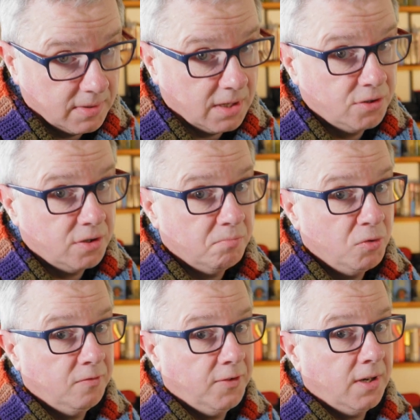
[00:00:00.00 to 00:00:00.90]
I'd just
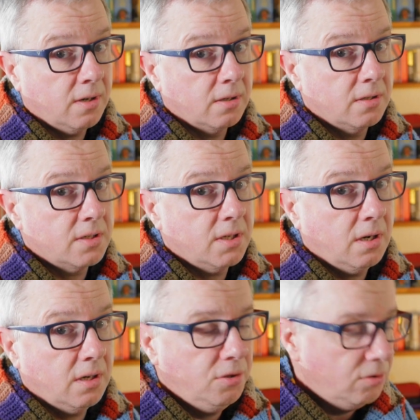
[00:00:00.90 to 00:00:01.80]
moved there to start
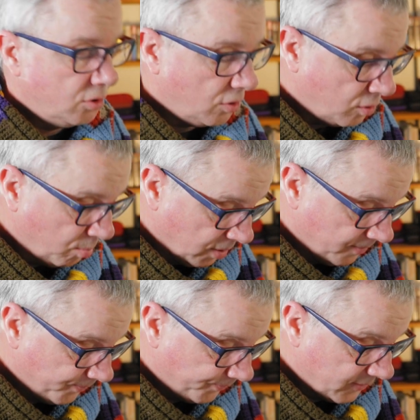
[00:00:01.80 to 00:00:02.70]
a new job
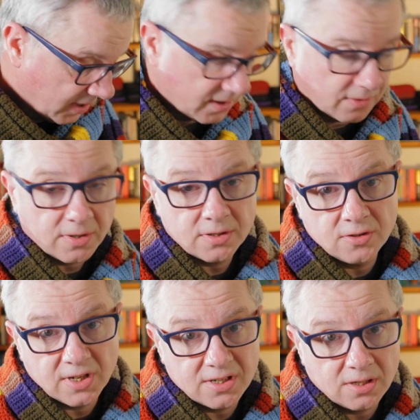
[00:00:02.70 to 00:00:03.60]
as a Russian
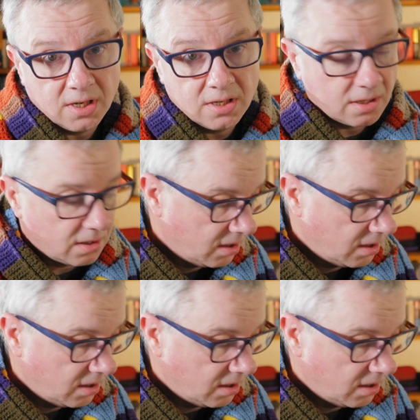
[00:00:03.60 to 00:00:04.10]
translator.